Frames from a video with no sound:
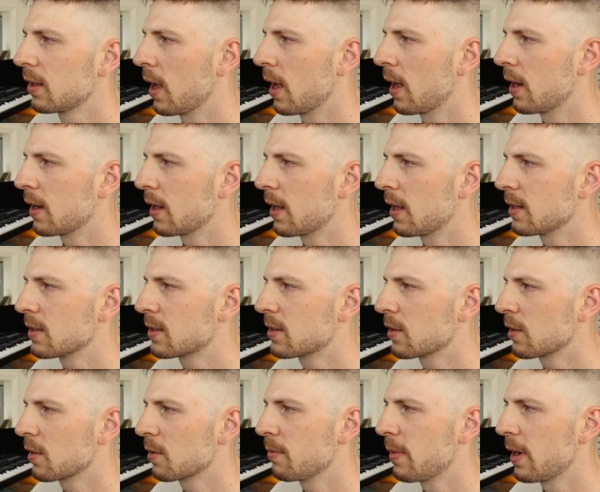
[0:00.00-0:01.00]
and
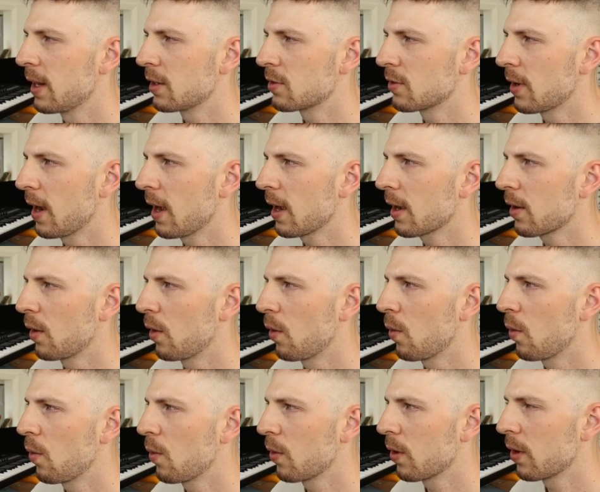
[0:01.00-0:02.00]
insert MIDI track,
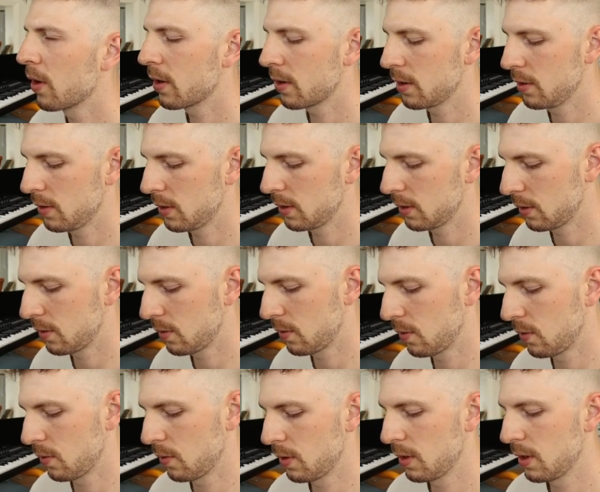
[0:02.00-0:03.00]
or you can
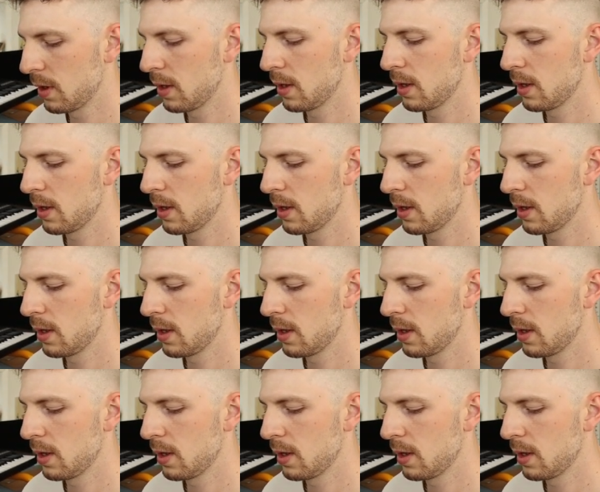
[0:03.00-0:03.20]
go